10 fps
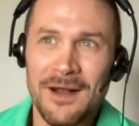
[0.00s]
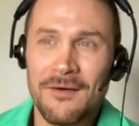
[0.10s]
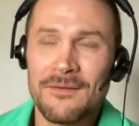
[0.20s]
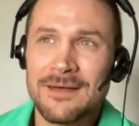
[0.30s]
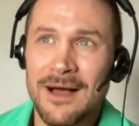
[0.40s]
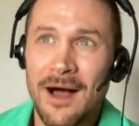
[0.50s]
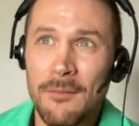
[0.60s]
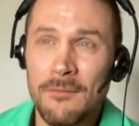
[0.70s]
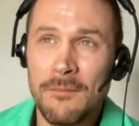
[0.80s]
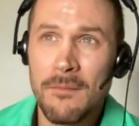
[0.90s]
you know,
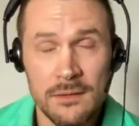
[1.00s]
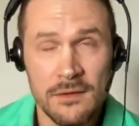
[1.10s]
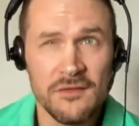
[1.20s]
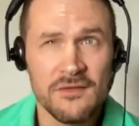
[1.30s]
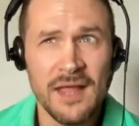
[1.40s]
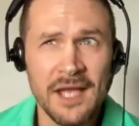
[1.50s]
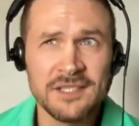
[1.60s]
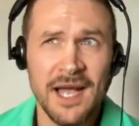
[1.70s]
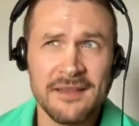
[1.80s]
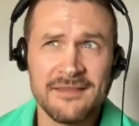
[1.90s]
um, the
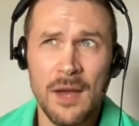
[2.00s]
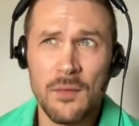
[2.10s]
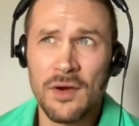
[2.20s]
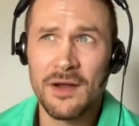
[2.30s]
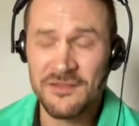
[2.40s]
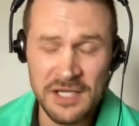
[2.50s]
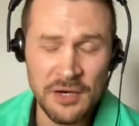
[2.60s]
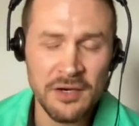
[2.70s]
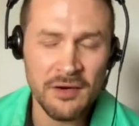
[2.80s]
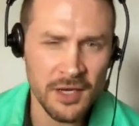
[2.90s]
stage I'd say we're in is
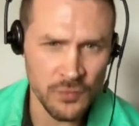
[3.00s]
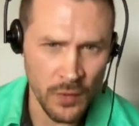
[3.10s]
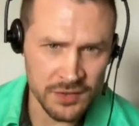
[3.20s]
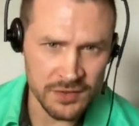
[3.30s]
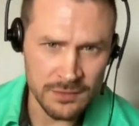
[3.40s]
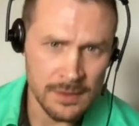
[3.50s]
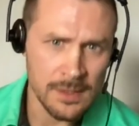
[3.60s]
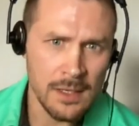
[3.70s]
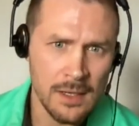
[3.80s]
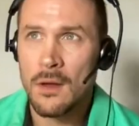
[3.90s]
nearing graduation.
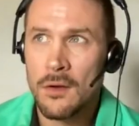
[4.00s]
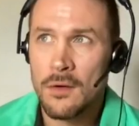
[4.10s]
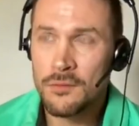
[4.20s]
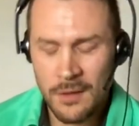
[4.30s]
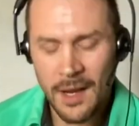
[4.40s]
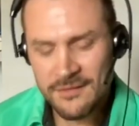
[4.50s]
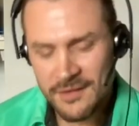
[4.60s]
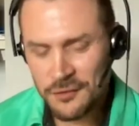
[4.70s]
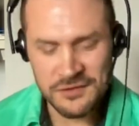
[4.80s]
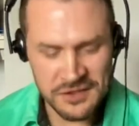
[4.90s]
Like I
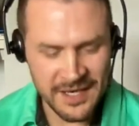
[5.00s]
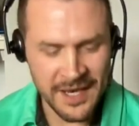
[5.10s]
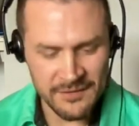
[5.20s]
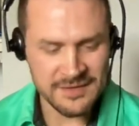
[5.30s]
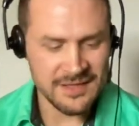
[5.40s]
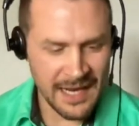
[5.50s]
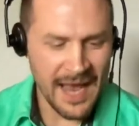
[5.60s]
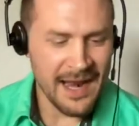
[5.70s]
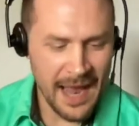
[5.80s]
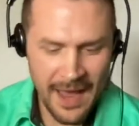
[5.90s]
said, there's a set of us that
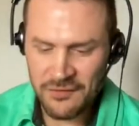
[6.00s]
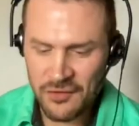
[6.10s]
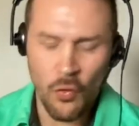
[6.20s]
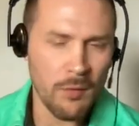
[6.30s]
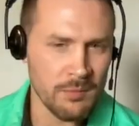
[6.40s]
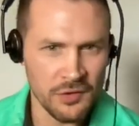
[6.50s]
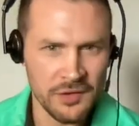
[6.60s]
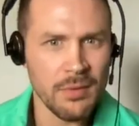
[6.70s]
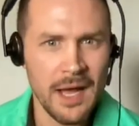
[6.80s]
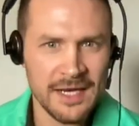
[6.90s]
kind of have the core
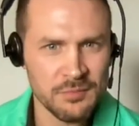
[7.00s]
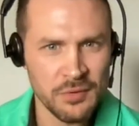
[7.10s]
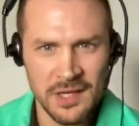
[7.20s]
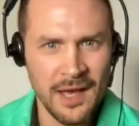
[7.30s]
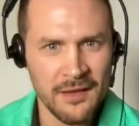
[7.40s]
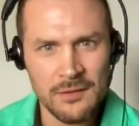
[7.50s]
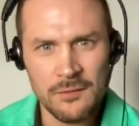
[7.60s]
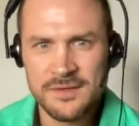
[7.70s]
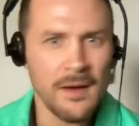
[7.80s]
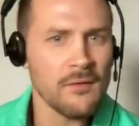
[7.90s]
building blocks put together,
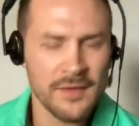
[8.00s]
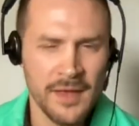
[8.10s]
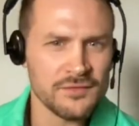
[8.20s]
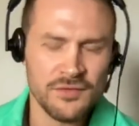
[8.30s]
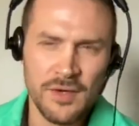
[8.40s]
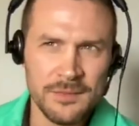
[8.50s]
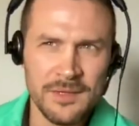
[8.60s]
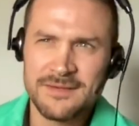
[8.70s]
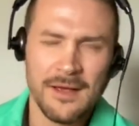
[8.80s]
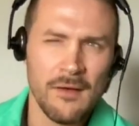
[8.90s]
and some we have scripted,
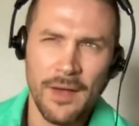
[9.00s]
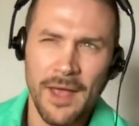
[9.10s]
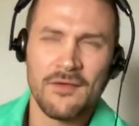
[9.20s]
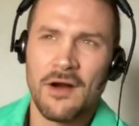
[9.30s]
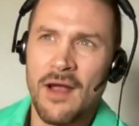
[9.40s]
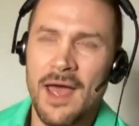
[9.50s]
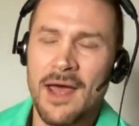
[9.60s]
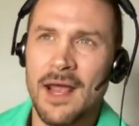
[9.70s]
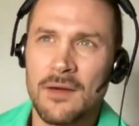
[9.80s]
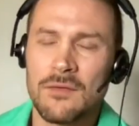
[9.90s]
and some we have in our
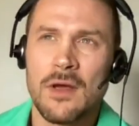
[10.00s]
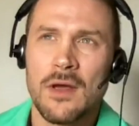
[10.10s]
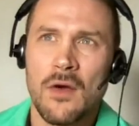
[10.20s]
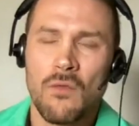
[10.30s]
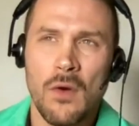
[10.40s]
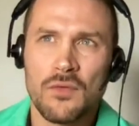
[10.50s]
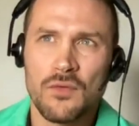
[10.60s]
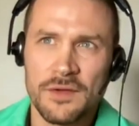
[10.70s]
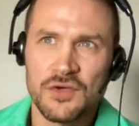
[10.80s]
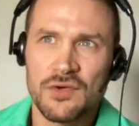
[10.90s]
head. And what we're
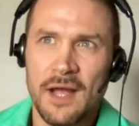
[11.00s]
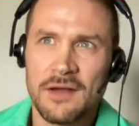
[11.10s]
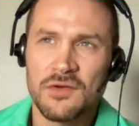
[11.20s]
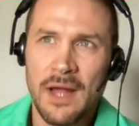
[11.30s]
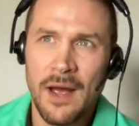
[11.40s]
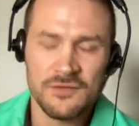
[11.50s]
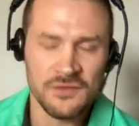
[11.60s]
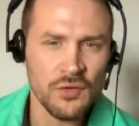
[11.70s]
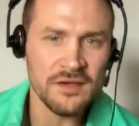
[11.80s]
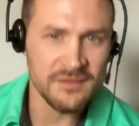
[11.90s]
really trying to now is
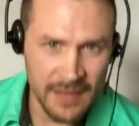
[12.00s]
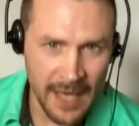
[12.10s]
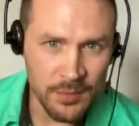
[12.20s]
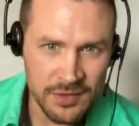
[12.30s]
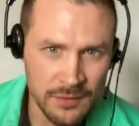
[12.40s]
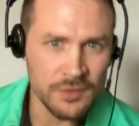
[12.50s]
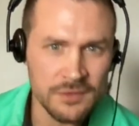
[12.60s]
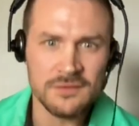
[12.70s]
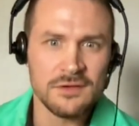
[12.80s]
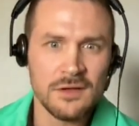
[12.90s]
increase adoption, which
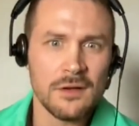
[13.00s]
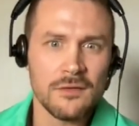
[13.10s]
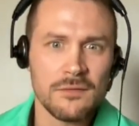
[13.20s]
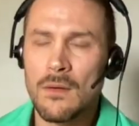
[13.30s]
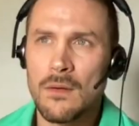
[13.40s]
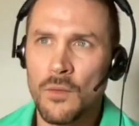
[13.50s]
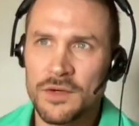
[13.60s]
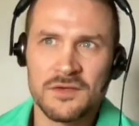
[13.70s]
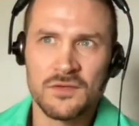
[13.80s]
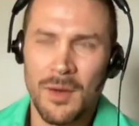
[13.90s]
is you know
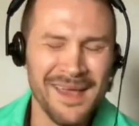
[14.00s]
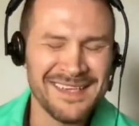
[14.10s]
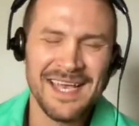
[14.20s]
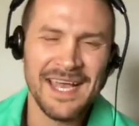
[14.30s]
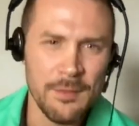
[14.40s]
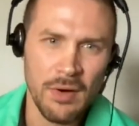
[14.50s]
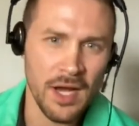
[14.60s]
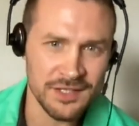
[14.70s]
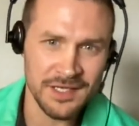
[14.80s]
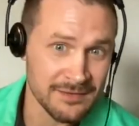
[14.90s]
which is what makes any
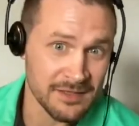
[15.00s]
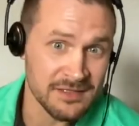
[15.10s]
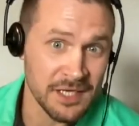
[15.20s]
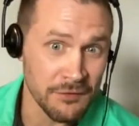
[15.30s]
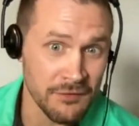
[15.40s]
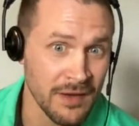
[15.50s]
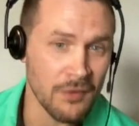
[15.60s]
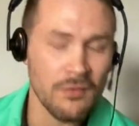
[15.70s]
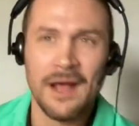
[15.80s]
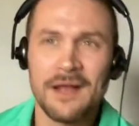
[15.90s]
project succeed or
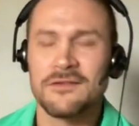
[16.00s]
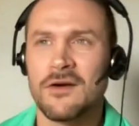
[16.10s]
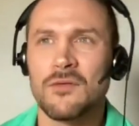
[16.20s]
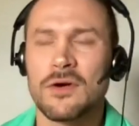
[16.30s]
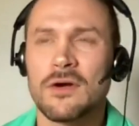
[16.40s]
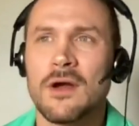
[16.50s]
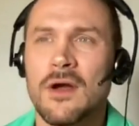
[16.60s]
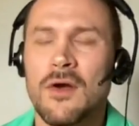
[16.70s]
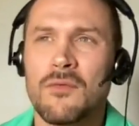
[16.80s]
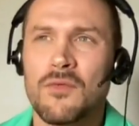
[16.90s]
fail, right? So we're
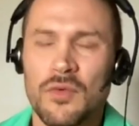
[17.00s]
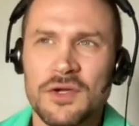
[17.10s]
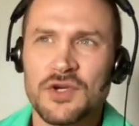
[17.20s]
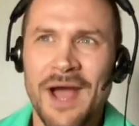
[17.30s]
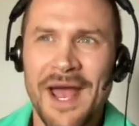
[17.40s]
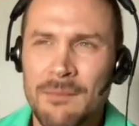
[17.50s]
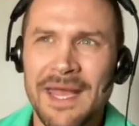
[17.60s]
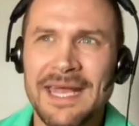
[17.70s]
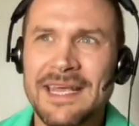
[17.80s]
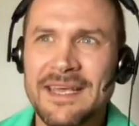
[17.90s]
we're really trying to
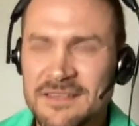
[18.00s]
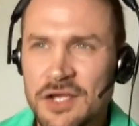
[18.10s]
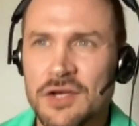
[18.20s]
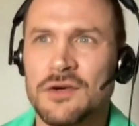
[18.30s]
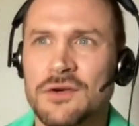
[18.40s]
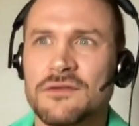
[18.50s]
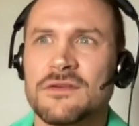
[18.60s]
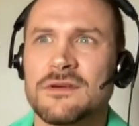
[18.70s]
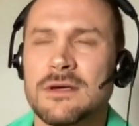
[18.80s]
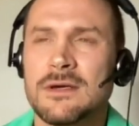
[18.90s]
make it easy to use,